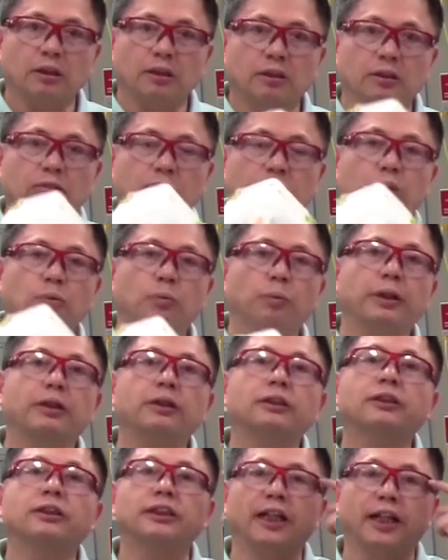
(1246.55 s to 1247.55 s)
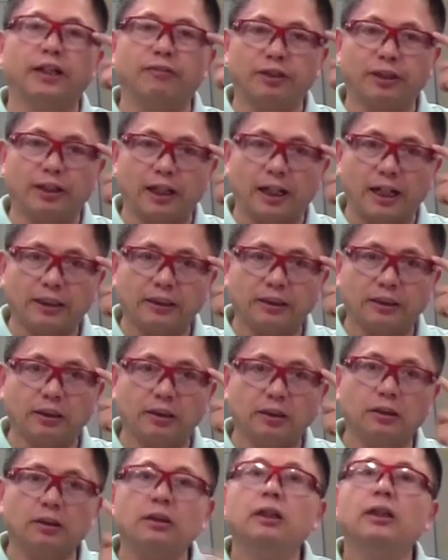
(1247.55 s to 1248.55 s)
You need to wear safety
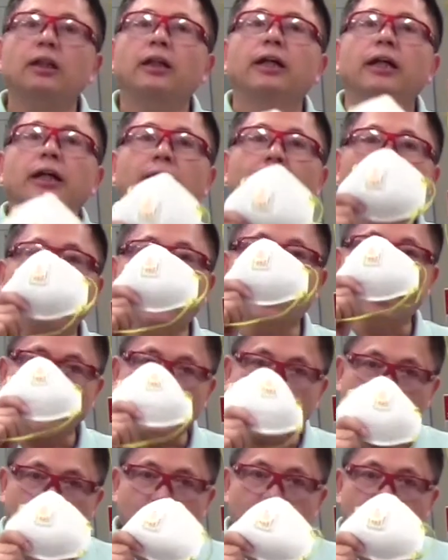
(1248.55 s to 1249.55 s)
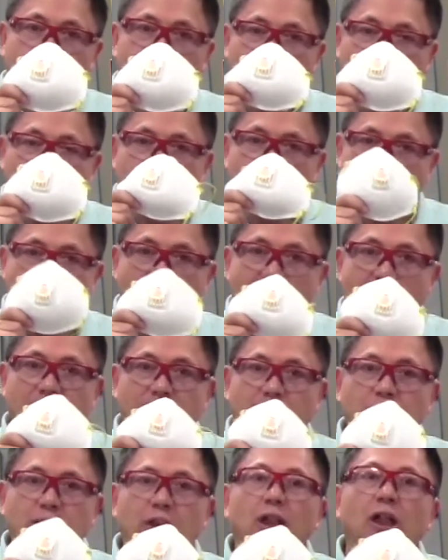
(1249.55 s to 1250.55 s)
glasses and the face mask